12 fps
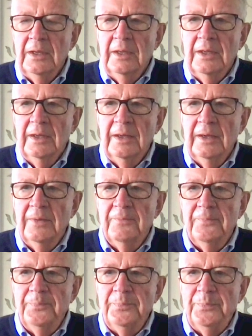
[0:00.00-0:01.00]

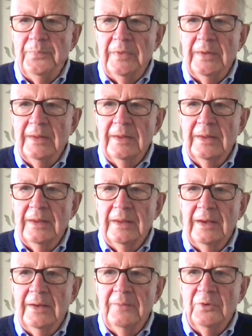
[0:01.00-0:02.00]

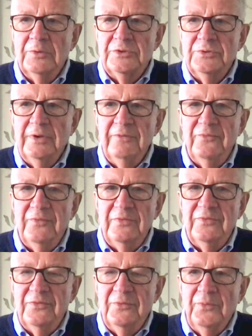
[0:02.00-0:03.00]
I'm not sure if
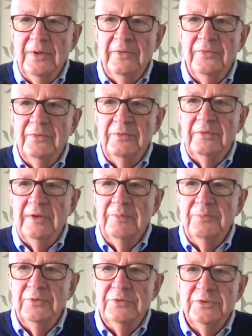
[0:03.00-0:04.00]
it's the weather or
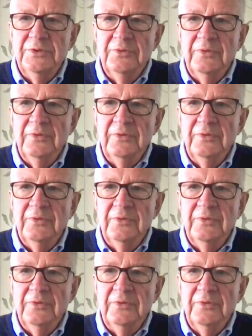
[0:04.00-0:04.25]
temperature,